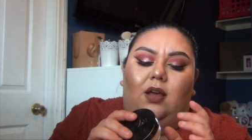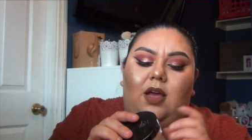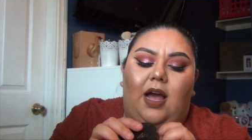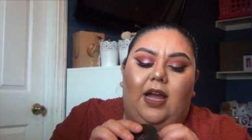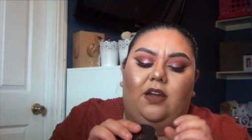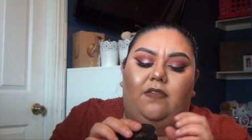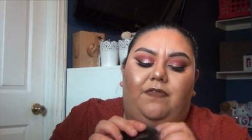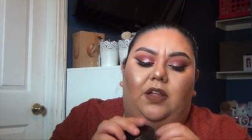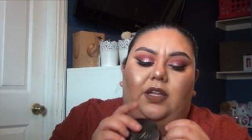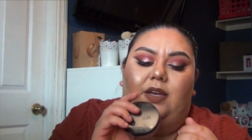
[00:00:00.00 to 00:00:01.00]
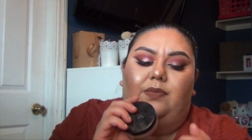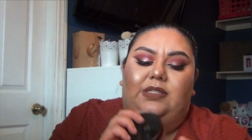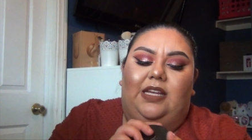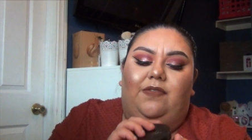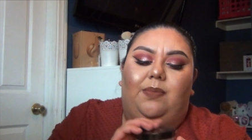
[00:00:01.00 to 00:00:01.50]
kind of felt like it was
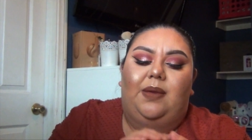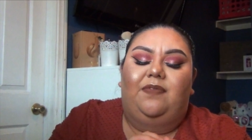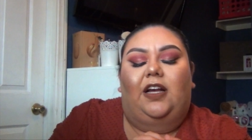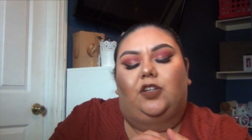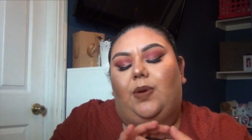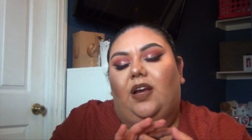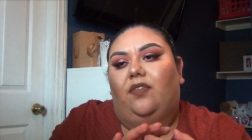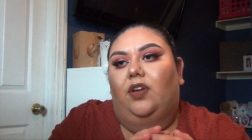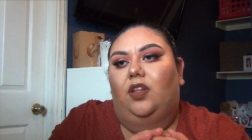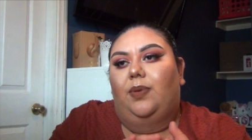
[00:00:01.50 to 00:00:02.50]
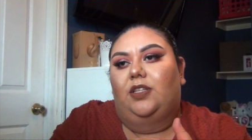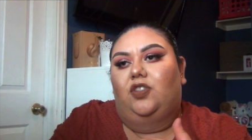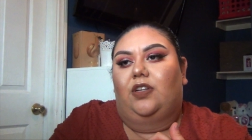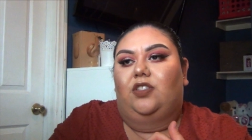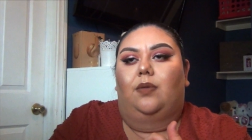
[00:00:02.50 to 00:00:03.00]
giving me flashback for a little bit,
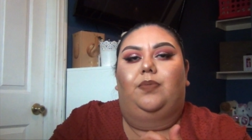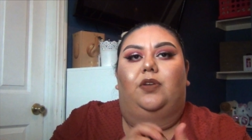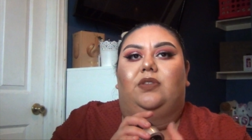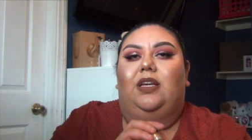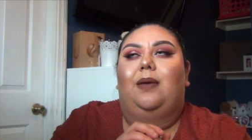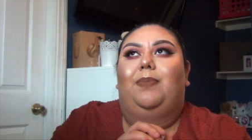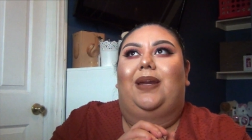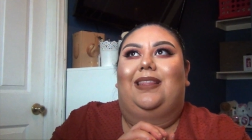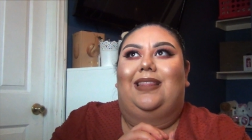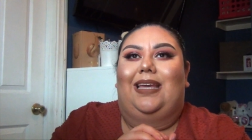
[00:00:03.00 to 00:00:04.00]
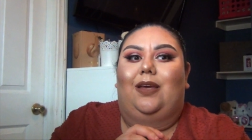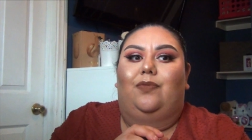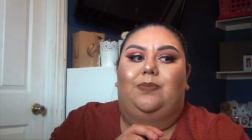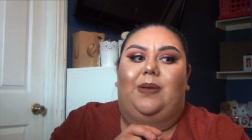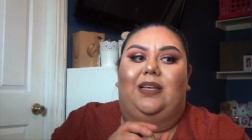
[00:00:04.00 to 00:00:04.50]
so I stopped using it, but I think it
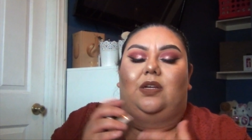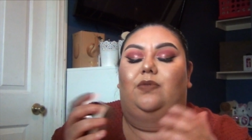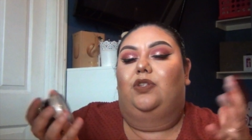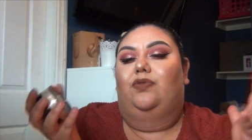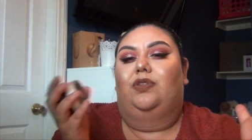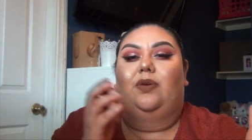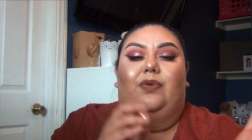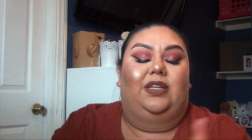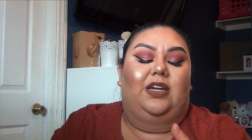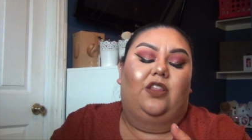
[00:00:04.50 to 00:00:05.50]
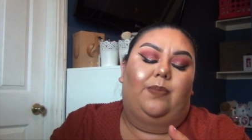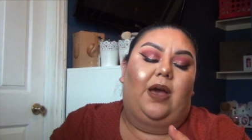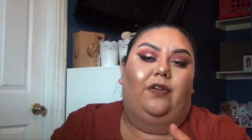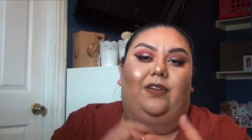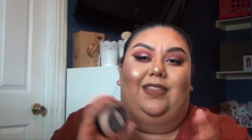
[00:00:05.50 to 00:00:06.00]
was because I was using it with another
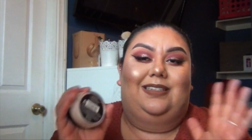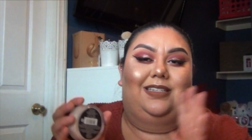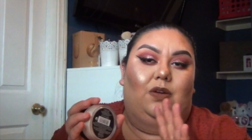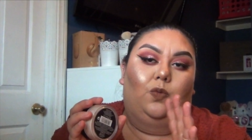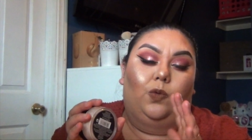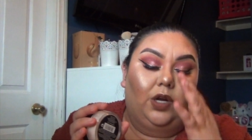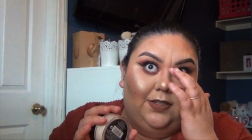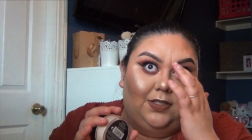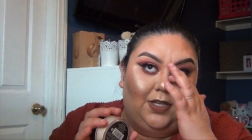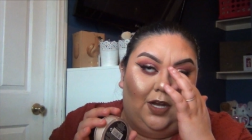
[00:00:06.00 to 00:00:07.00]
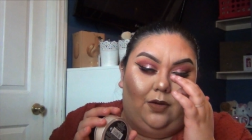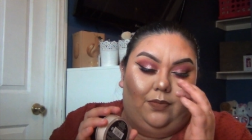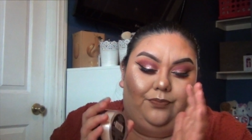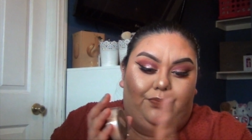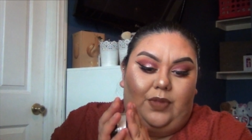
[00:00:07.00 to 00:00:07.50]
powder that didn't work.
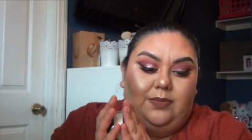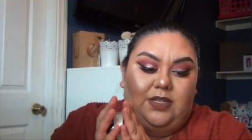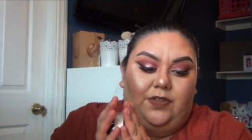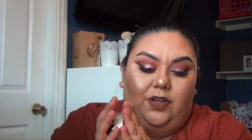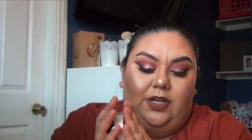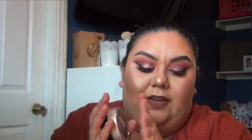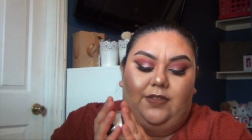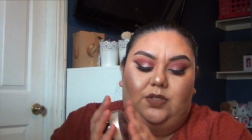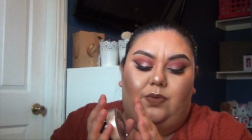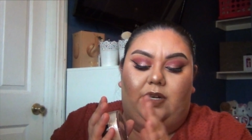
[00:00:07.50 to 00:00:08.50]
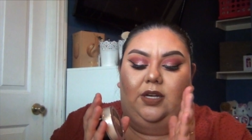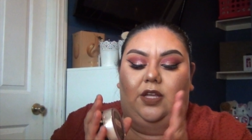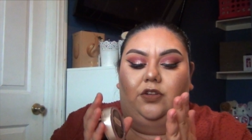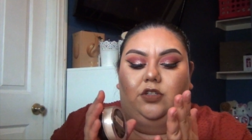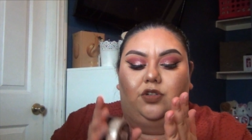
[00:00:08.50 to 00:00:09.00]
So I'm definitely going to give this one
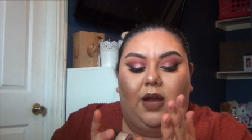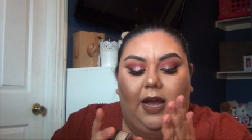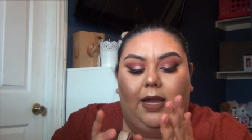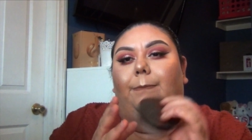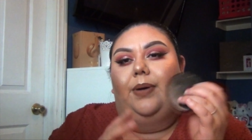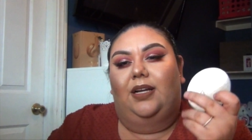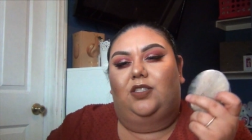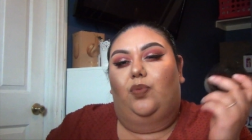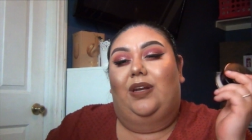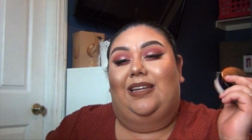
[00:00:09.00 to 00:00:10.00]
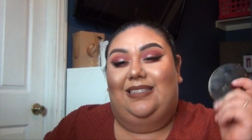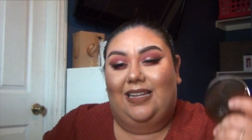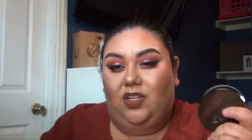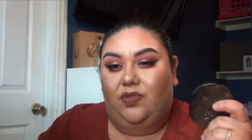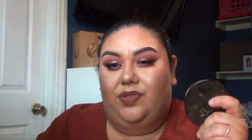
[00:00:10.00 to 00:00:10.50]
another try, but when I
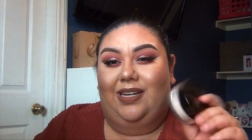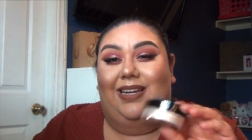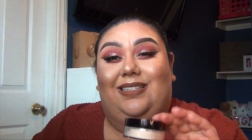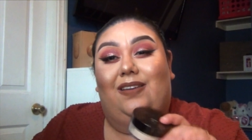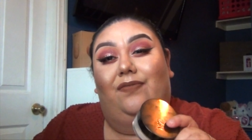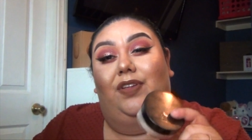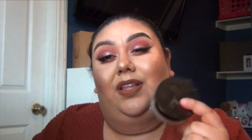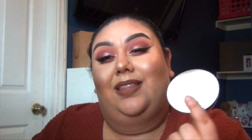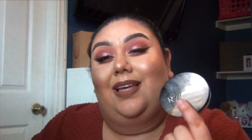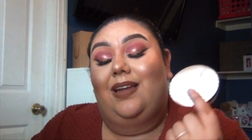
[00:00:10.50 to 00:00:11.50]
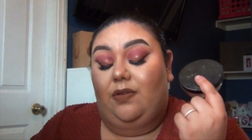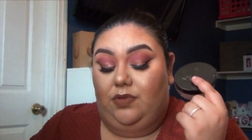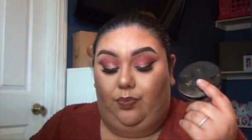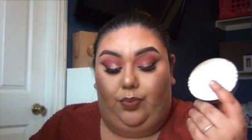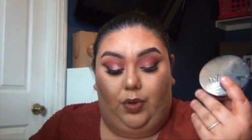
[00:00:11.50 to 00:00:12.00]
did use it and I didn't feel like that, it
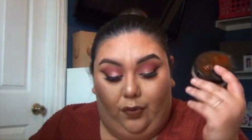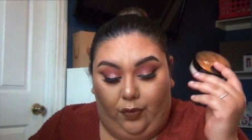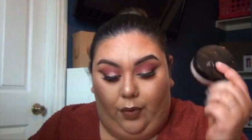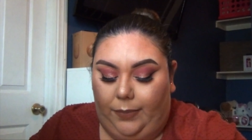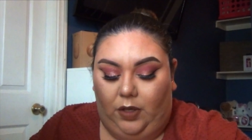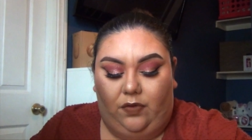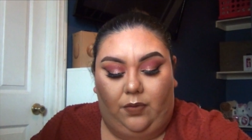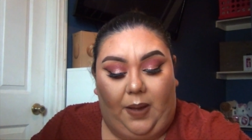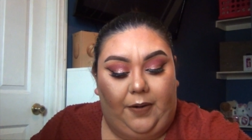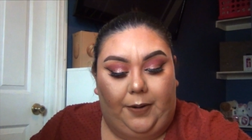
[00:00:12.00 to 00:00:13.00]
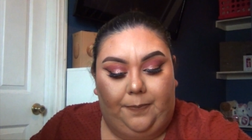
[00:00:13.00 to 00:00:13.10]
was a beautiful, beautiful powder.